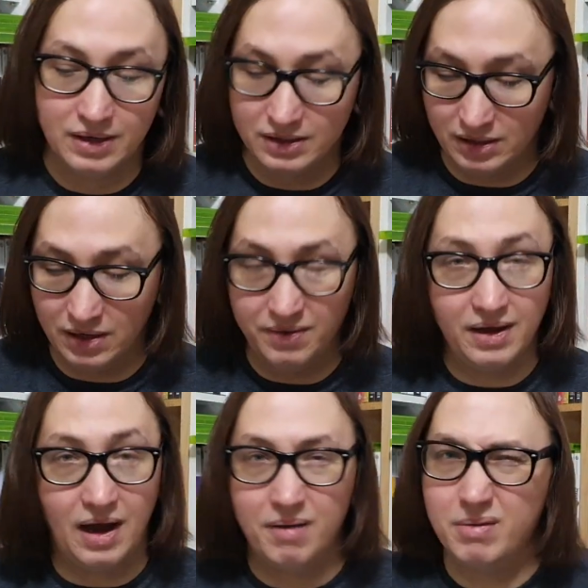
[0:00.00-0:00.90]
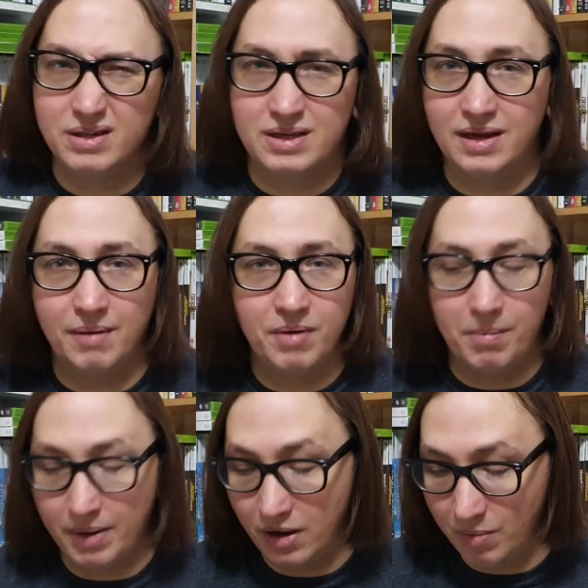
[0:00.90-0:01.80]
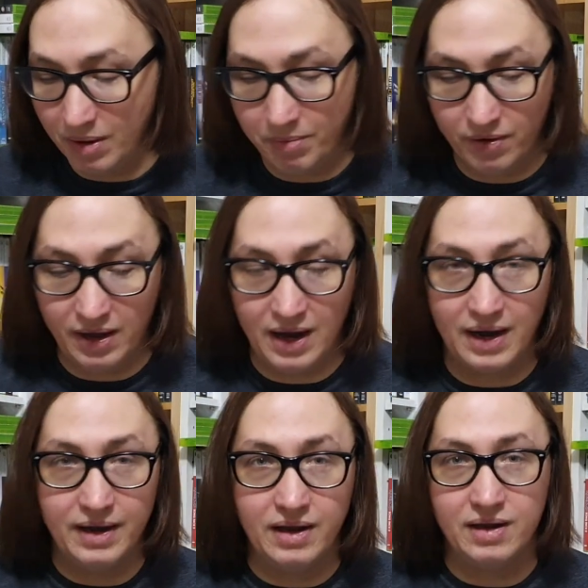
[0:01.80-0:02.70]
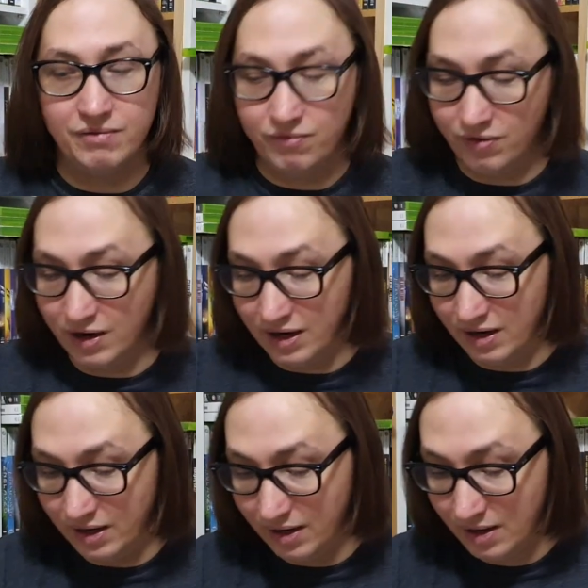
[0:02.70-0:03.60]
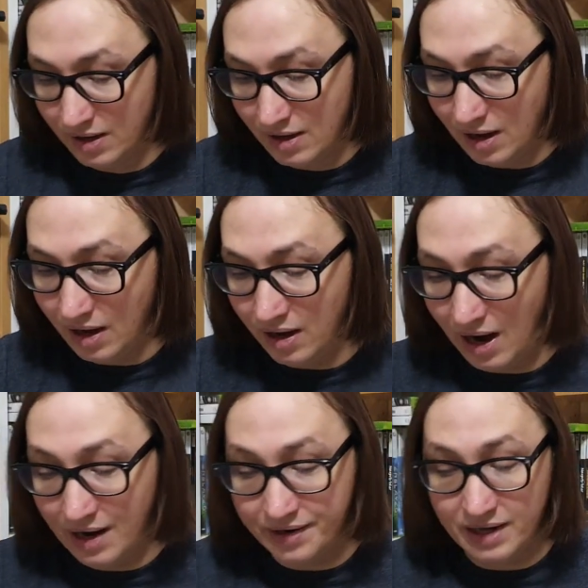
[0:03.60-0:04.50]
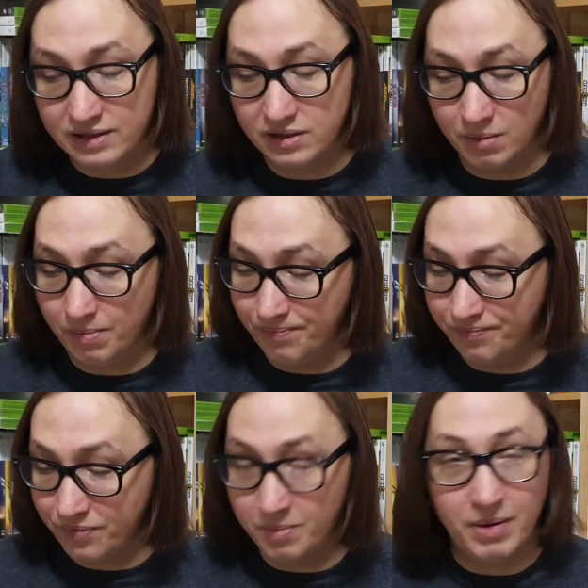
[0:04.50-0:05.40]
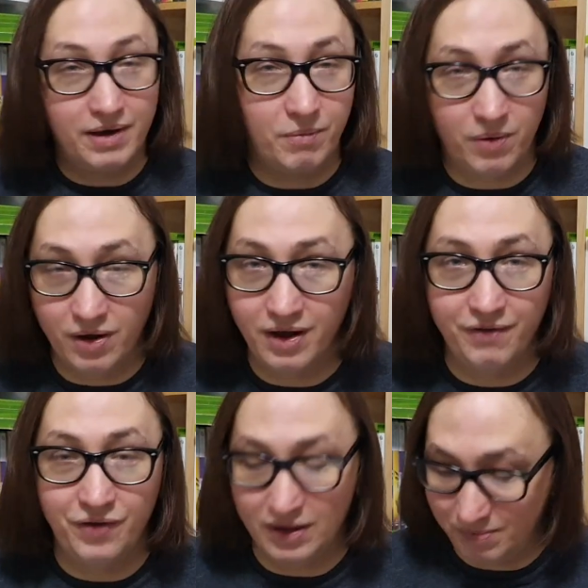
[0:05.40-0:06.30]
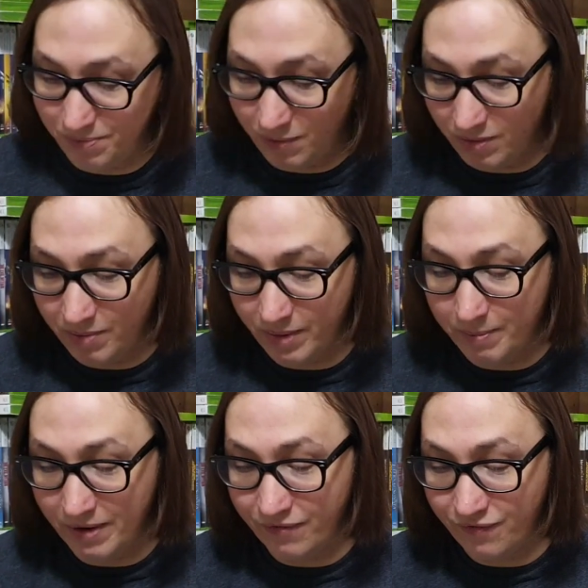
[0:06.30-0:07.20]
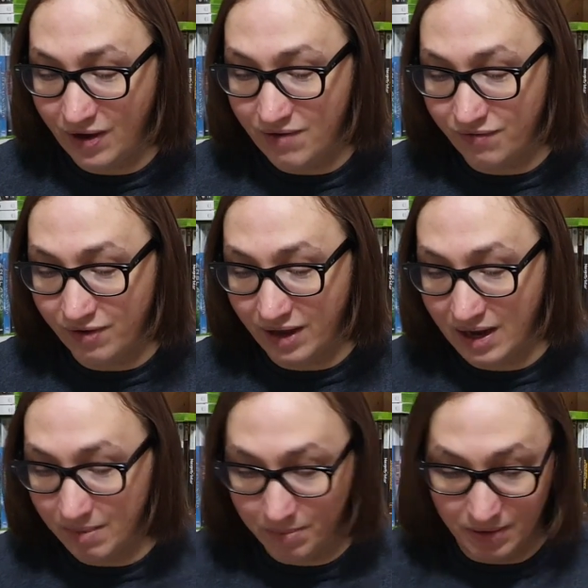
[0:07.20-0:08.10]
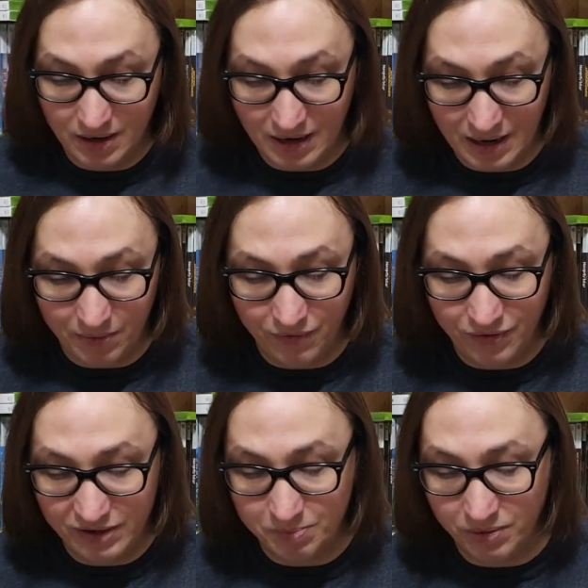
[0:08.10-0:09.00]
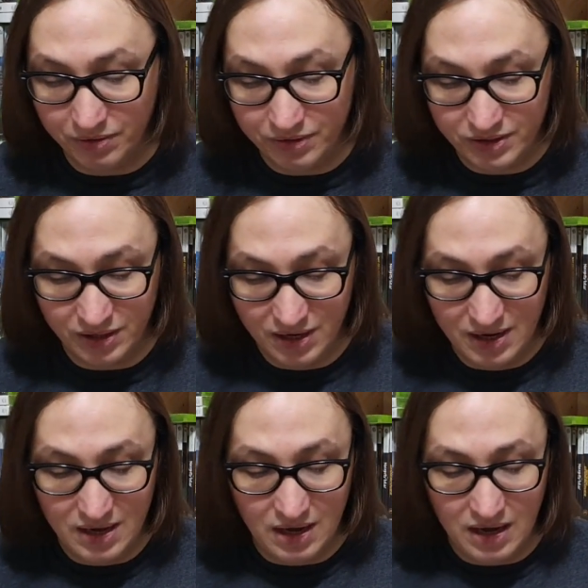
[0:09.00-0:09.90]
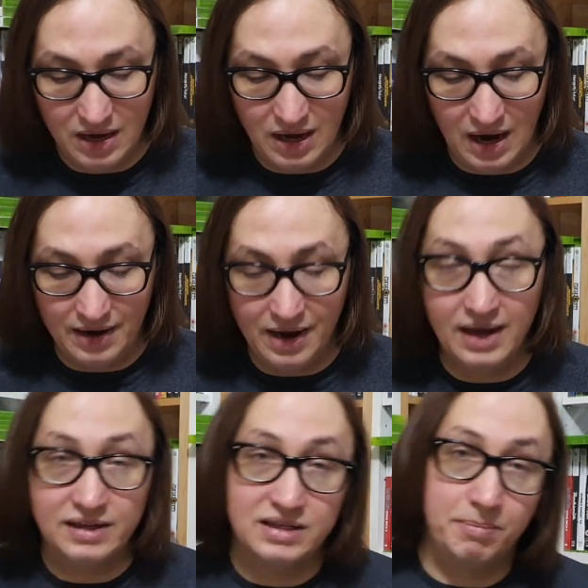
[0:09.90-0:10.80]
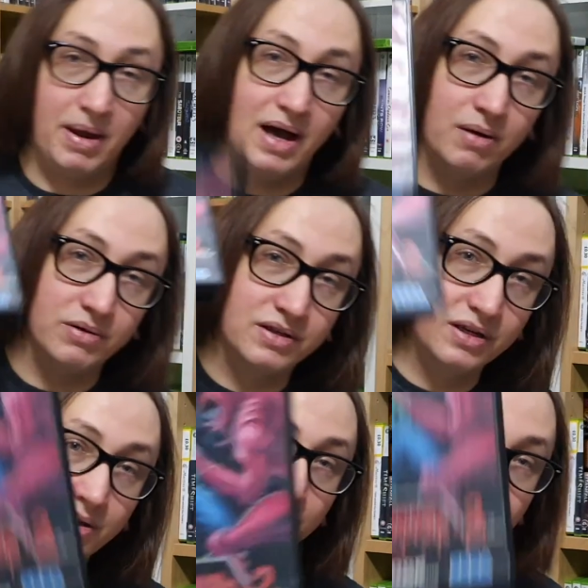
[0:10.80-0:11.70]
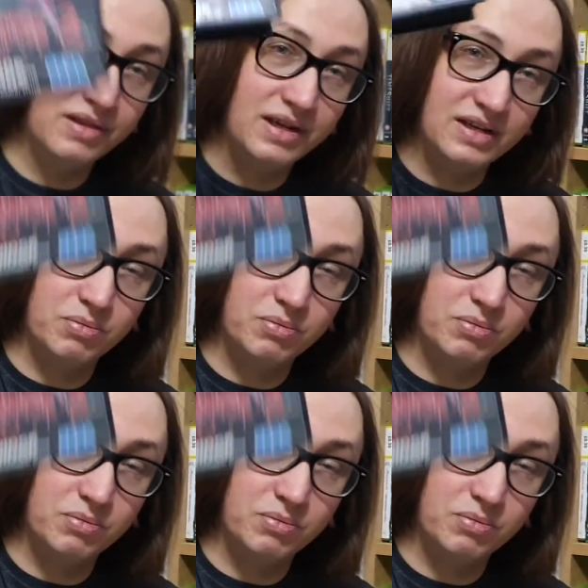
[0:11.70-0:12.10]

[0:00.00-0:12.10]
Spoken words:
So, yeah, I would say I'm not a big comic book guy, really. And next up, I think probably my favourite game out of this bunch, and that is Splathouse 2. This